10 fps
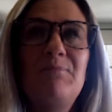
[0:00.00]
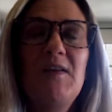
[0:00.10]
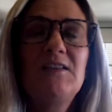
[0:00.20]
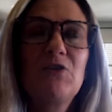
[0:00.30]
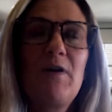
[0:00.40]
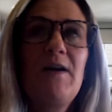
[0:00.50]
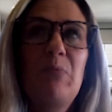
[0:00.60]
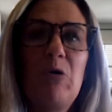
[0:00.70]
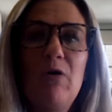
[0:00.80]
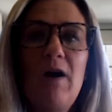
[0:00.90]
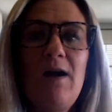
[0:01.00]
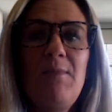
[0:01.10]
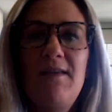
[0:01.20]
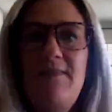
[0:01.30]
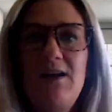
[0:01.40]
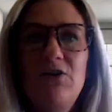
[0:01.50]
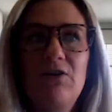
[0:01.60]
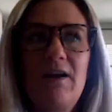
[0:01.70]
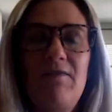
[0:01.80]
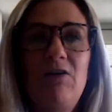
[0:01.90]
it's a great program, and that
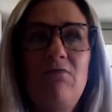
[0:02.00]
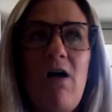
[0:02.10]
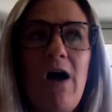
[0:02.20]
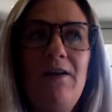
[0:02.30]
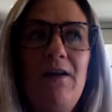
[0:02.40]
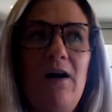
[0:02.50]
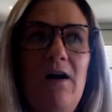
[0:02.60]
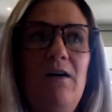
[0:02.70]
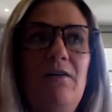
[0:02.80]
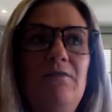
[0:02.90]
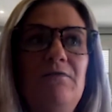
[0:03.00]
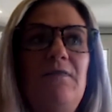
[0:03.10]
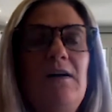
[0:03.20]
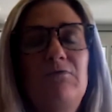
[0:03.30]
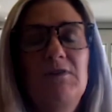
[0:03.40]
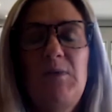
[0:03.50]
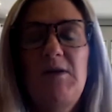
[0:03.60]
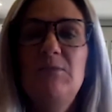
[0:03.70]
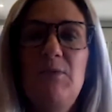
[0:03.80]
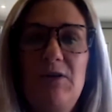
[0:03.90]
you're given a lot of
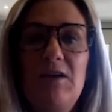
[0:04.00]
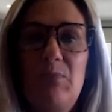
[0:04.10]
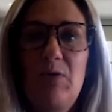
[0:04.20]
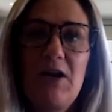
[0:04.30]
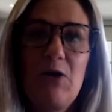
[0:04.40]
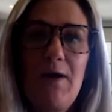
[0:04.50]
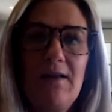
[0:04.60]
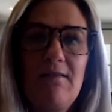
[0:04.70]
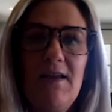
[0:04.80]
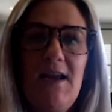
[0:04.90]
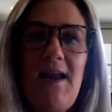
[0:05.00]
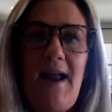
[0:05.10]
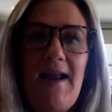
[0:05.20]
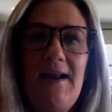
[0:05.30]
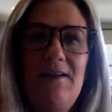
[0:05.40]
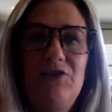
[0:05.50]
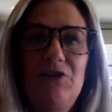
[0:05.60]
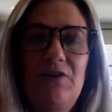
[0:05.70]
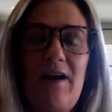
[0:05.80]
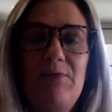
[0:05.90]
responsibility pretty quickly, and
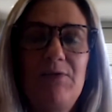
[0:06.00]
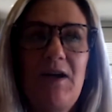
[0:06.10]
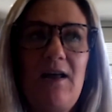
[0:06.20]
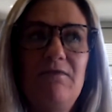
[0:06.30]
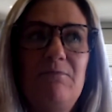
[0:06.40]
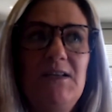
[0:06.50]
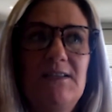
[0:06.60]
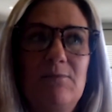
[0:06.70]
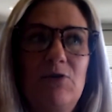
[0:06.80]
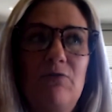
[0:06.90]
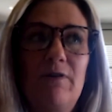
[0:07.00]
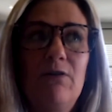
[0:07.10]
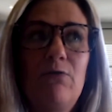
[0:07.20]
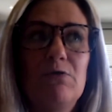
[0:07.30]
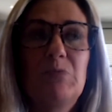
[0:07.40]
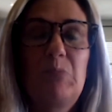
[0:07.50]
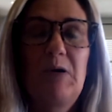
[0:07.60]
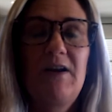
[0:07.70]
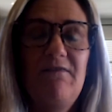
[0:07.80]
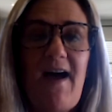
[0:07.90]
you're able to kind of meet some career goals
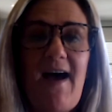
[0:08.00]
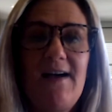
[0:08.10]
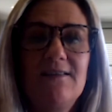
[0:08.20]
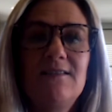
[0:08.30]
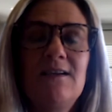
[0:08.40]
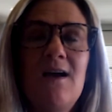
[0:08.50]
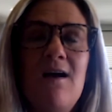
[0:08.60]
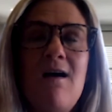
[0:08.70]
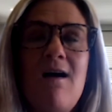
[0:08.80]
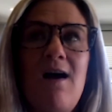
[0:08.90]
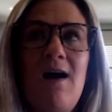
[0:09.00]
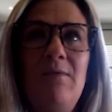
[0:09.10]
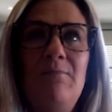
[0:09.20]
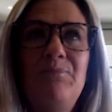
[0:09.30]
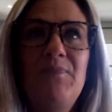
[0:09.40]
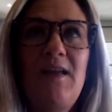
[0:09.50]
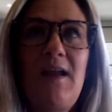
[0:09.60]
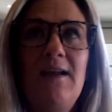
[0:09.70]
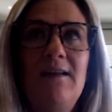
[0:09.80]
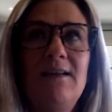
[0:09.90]
pretty fast. And
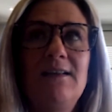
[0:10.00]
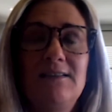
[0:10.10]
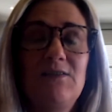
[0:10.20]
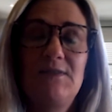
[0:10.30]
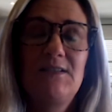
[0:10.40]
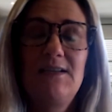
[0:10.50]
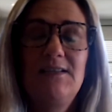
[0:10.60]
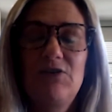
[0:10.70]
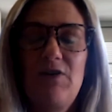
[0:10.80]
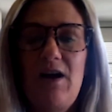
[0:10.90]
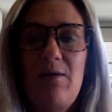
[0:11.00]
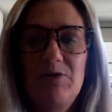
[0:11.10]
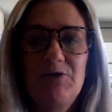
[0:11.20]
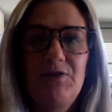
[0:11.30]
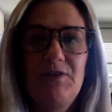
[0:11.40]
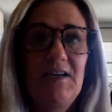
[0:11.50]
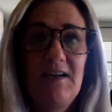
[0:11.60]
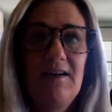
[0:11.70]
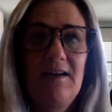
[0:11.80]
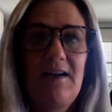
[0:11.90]
it's a great opportunity
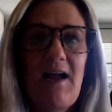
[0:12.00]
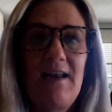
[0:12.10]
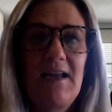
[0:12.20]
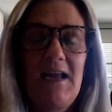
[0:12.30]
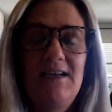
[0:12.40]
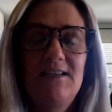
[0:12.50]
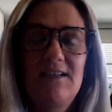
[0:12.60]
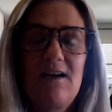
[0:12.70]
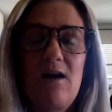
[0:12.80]
to kind of get into the